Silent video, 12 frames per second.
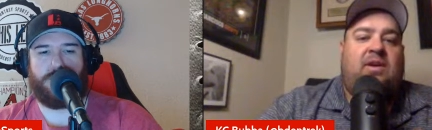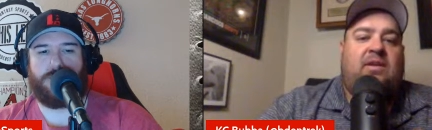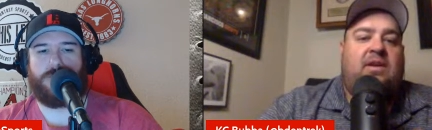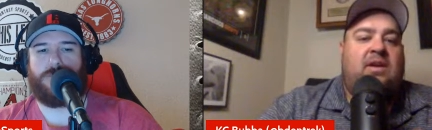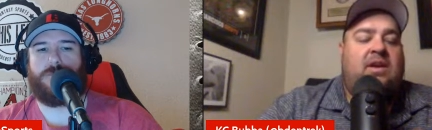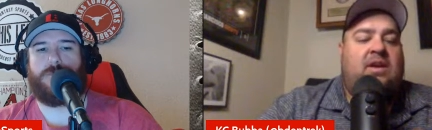
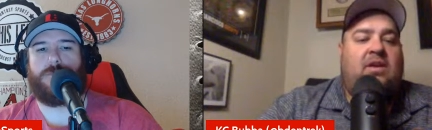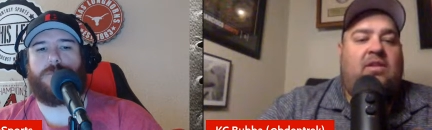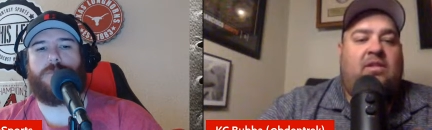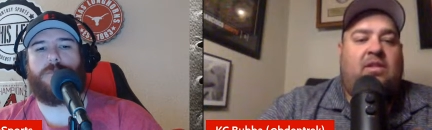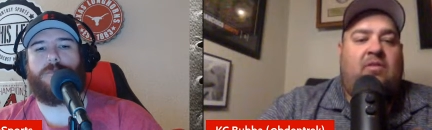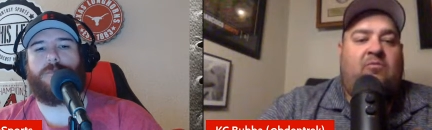Speaker 1: but
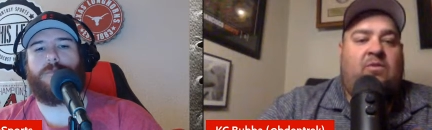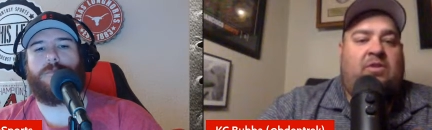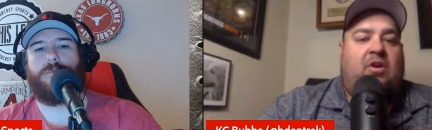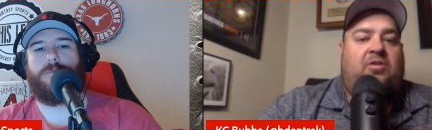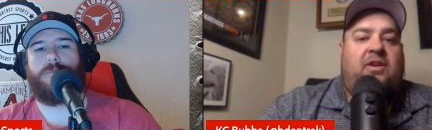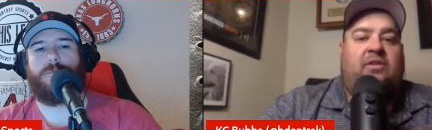
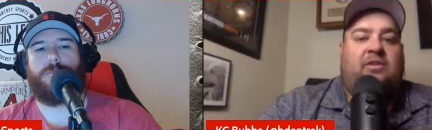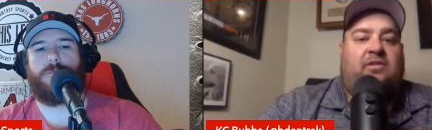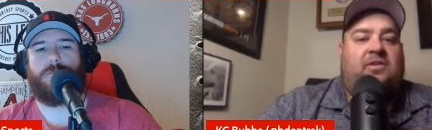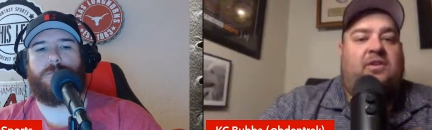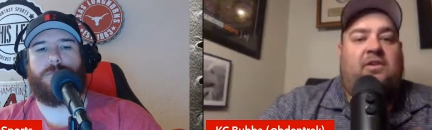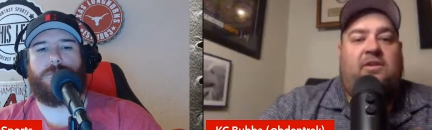with all things
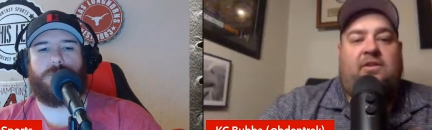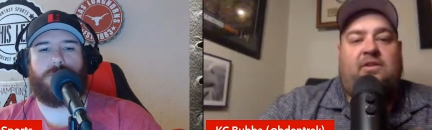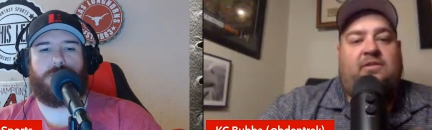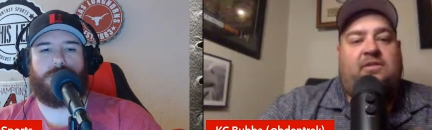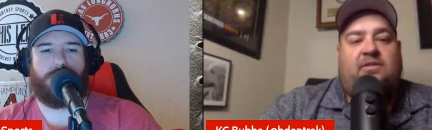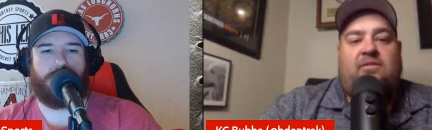considered,
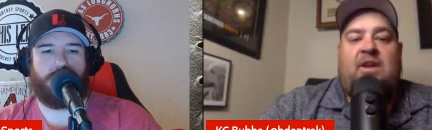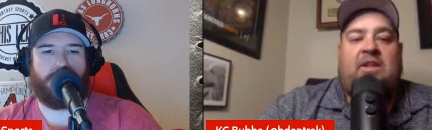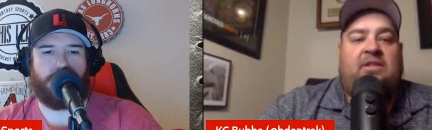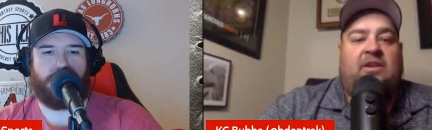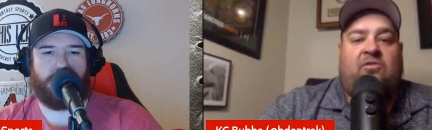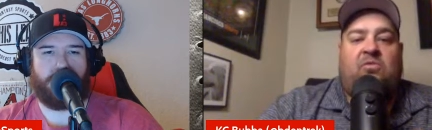you just
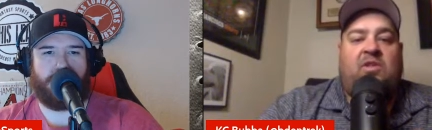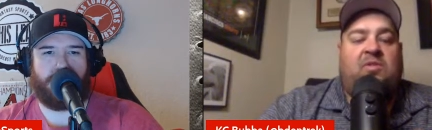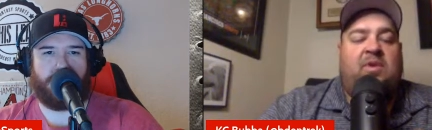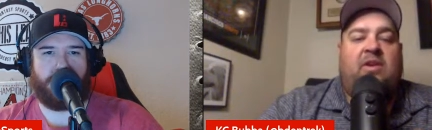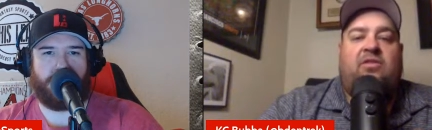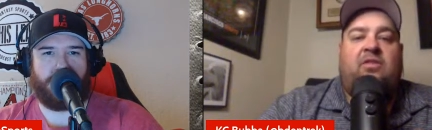eat this one
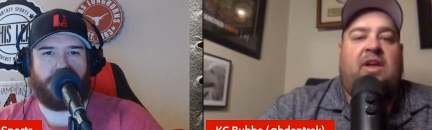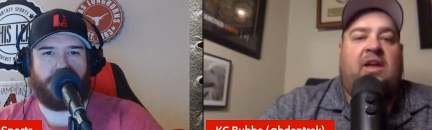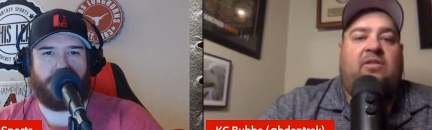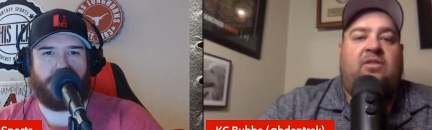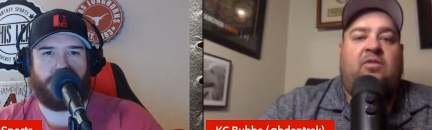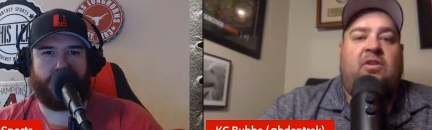the best you
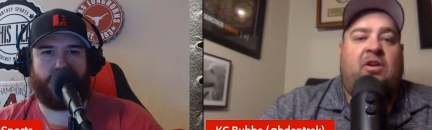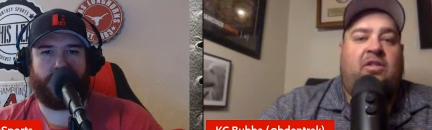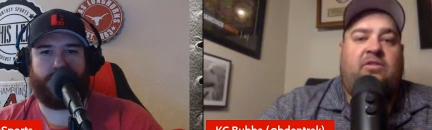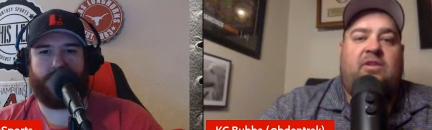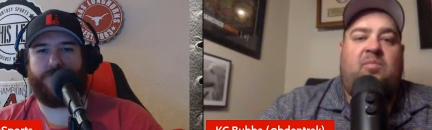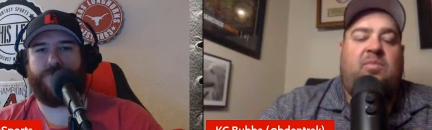can too. Are you
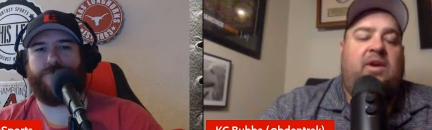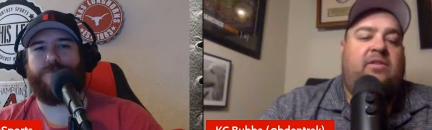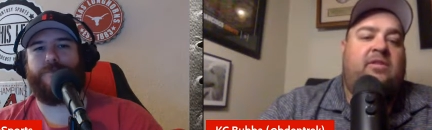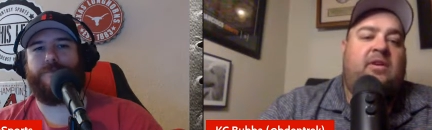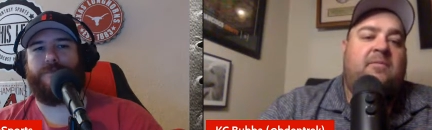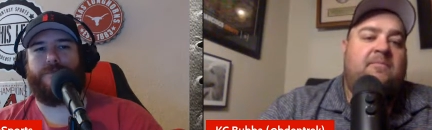on the same
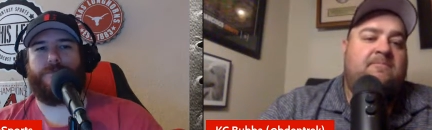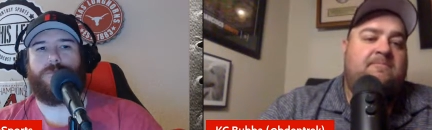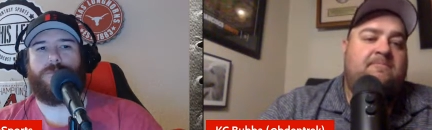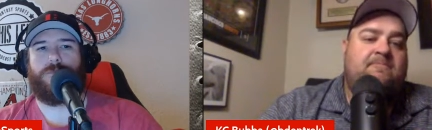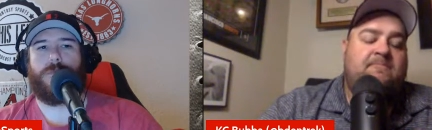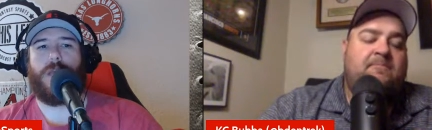page there?
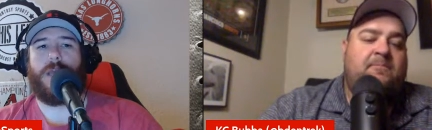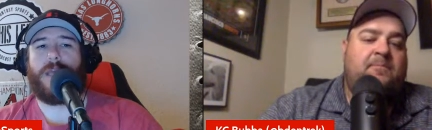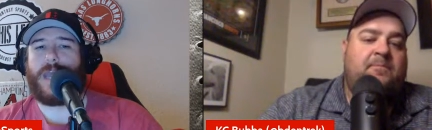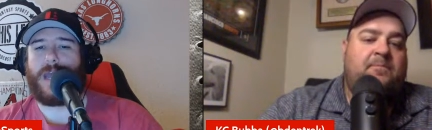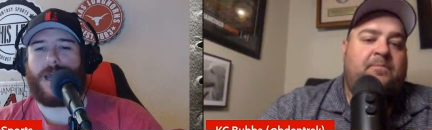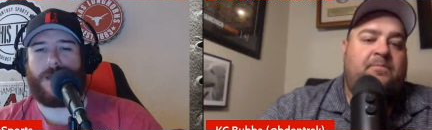
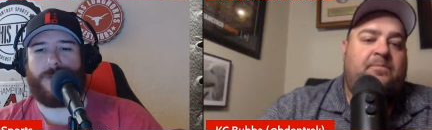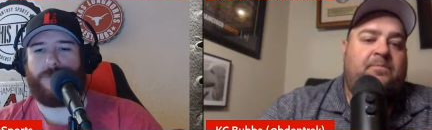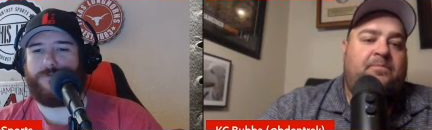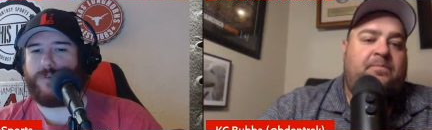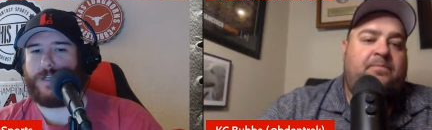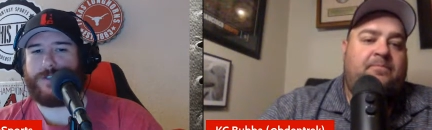
Speaker 2: Yeah, I
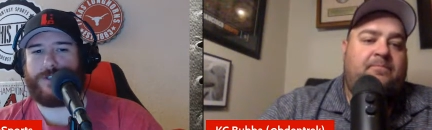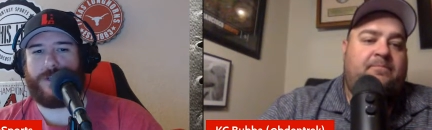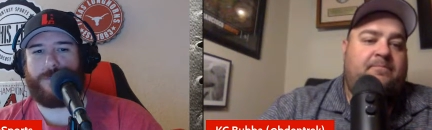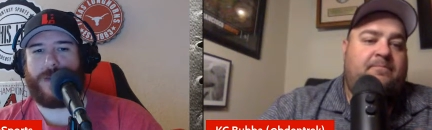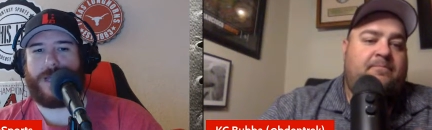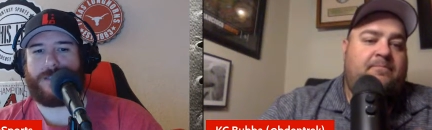mean, find
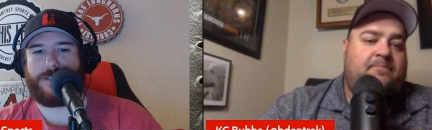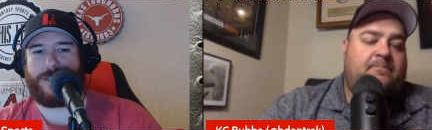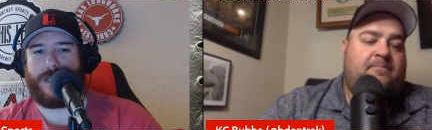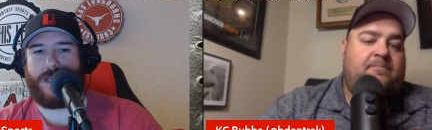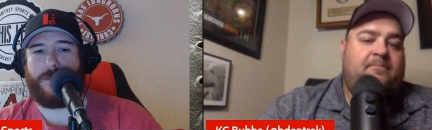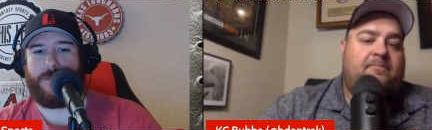cheap bats
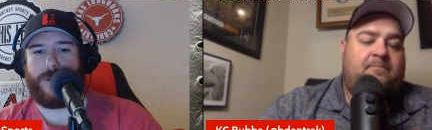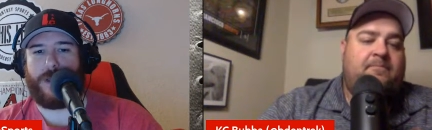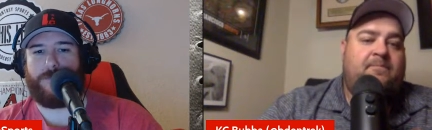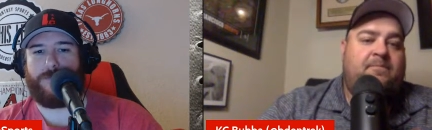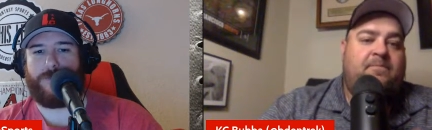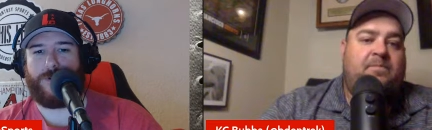today and
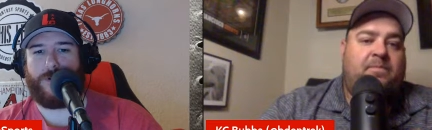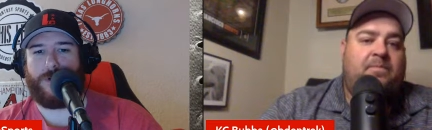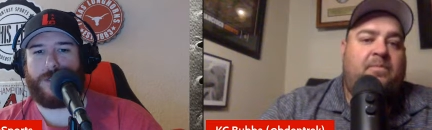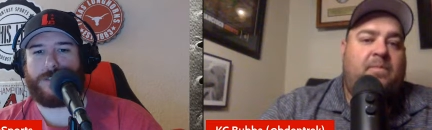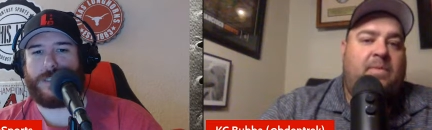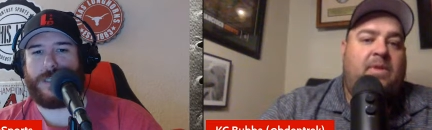pay up for
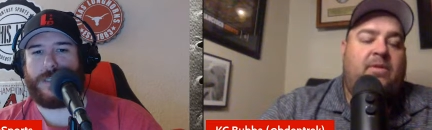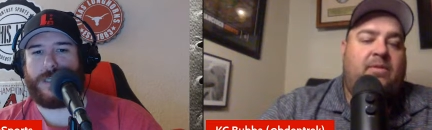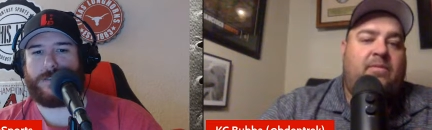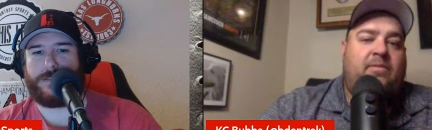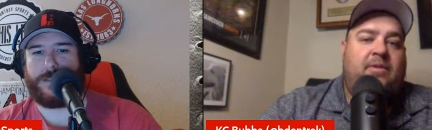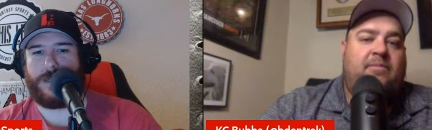Urias. That
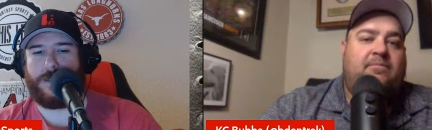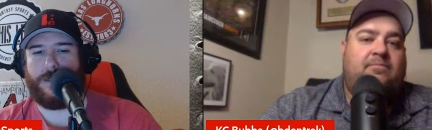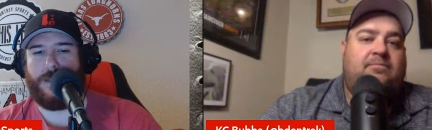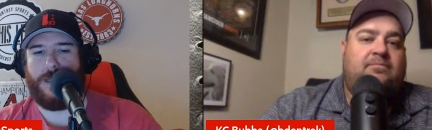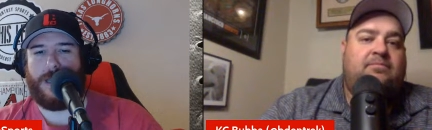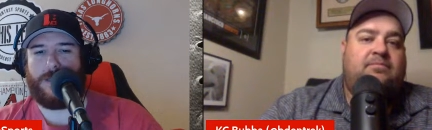that's yep.
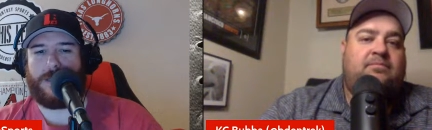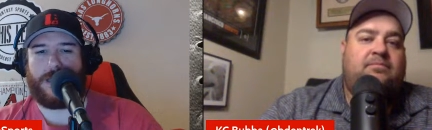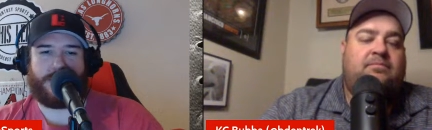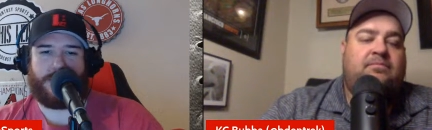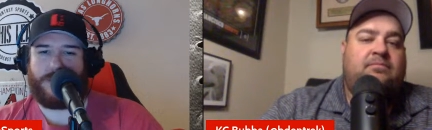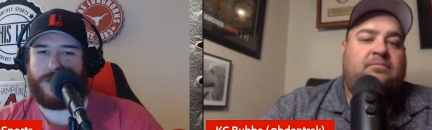uh,
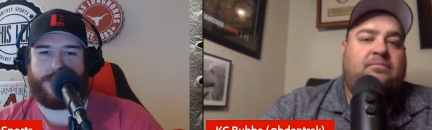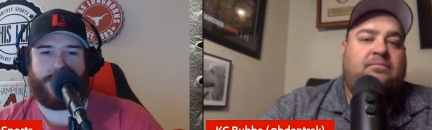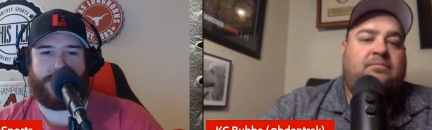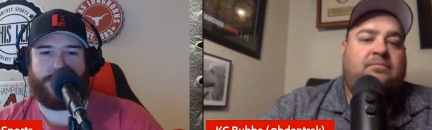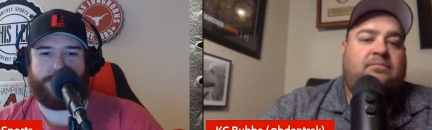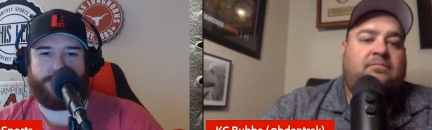that's how I
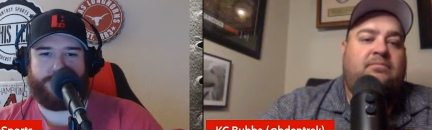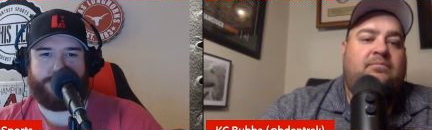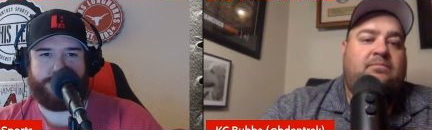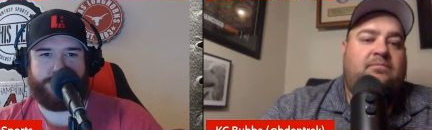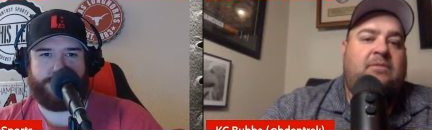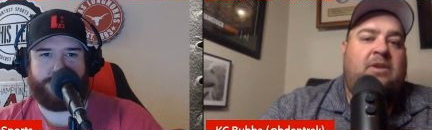see it.
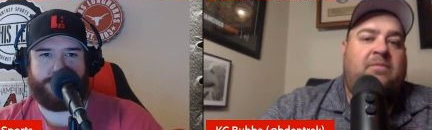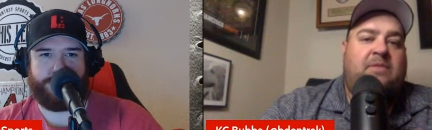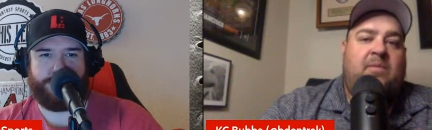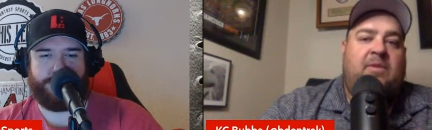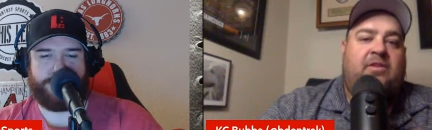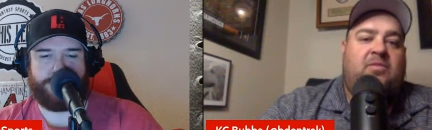
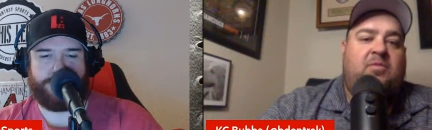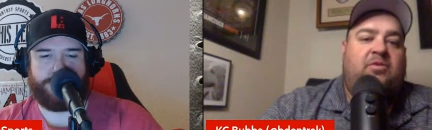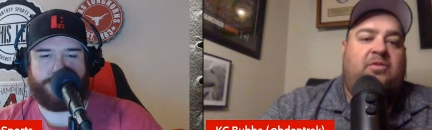
Speaker 1: Yep, that makes the